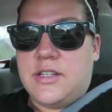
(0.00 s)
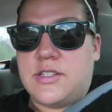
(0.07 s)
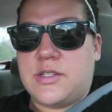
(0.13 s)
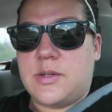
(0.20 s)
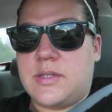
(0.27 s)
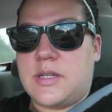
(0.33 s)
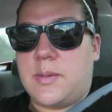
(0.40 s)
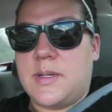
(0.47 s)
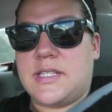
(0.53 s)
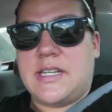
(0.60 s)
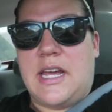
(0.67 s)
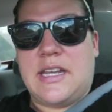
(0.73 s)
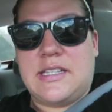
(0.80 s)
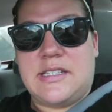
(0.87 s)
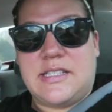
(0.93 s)
So it's always
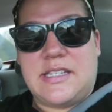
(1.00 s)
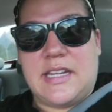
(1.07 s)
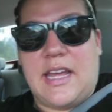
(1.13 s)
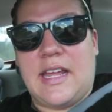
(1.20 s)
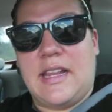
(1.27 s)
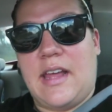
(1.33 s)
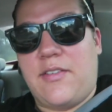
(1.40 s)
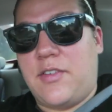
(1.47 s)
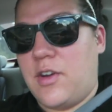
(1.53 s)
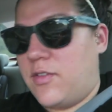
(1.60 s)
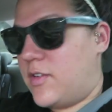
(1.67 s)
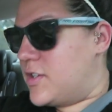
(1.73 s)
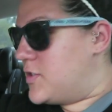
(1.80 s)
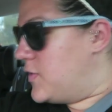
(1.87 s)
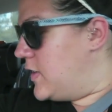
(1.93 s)
nice to get
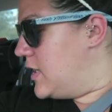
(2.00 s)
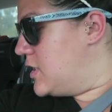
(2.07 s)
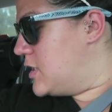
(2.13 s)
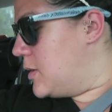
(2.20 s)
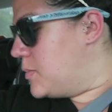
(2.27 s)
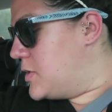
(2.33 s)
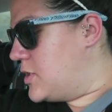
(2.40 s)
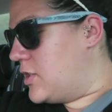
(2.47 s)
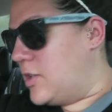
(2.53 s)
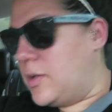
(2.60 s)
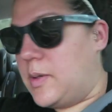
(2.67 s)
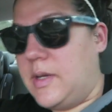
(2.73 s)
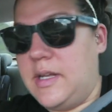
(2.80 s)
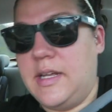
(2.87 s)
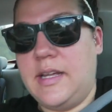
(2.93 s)
leftovers finished up too.
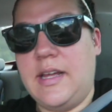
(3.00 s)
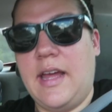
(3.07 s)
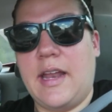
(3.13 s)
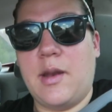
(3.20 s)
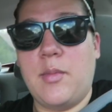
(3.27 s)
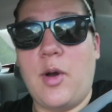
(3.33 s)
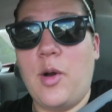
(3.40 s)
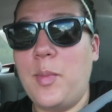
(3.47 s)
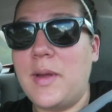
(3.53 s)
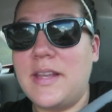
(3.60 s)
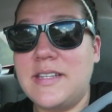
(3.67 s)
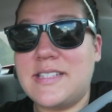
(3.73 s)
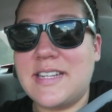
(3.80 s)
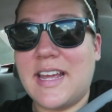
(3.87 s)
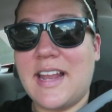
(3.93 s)
And I'm
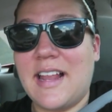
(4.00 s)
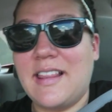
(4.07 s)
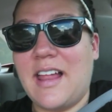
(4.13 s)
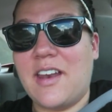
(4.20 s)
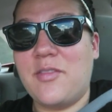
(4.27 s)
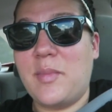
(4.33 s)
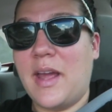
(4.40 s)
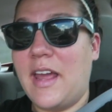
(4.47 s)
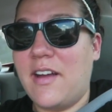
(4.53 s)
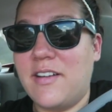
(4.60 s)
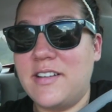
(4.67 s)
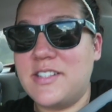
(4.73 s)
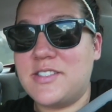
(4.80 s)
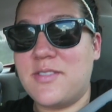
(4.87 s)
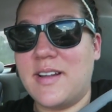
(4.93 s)
hoping to get a lot of my
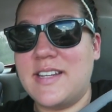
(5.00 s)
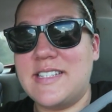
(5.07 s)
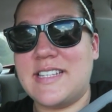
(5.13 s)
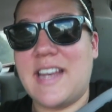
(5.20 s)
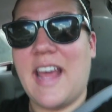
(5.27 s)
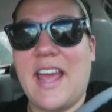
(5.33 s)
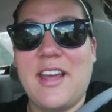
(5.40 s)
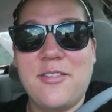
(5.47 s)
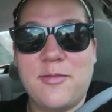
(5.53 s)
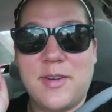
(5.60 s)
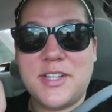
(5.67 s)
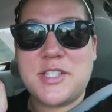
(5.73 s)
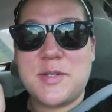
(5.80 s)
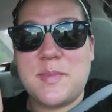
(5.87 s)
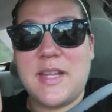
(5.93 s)
errands run today.
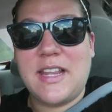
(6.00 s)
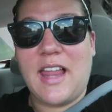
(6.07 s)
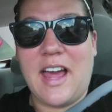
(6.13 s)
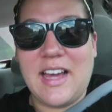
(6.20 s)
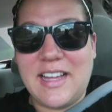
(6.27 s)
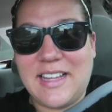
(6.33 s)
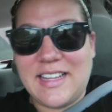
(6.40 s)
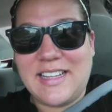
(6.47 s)
Wish me luck.